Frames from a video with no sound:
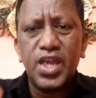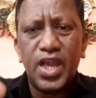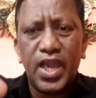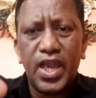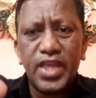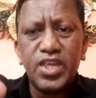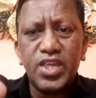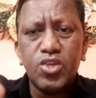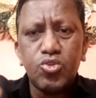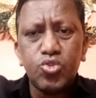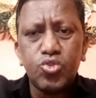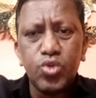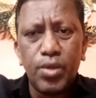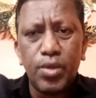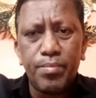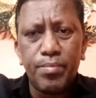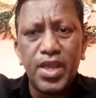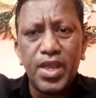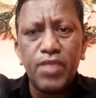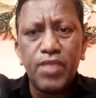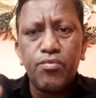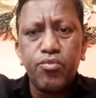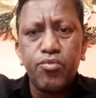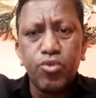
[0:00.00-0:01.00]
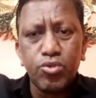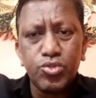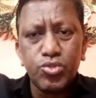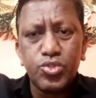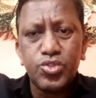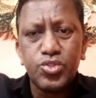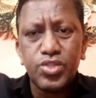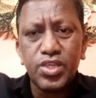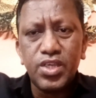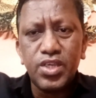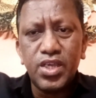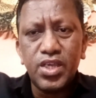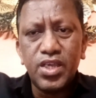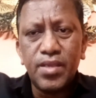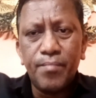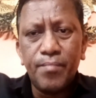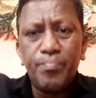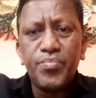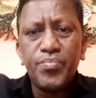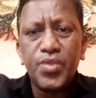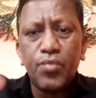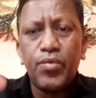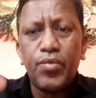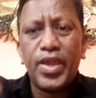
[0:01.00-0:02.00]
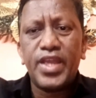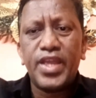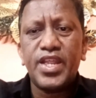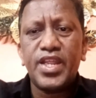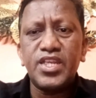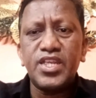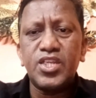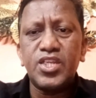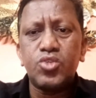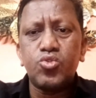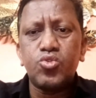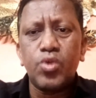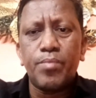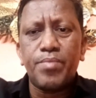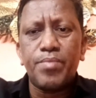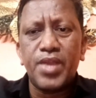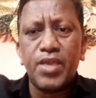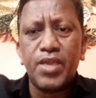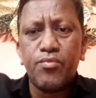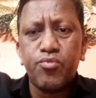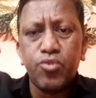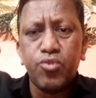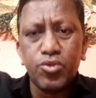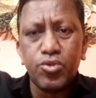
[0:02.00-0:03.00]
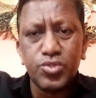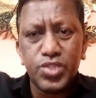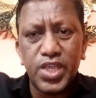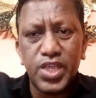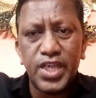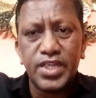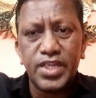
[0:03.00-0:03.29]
I need to apply force. Where I need to apply force?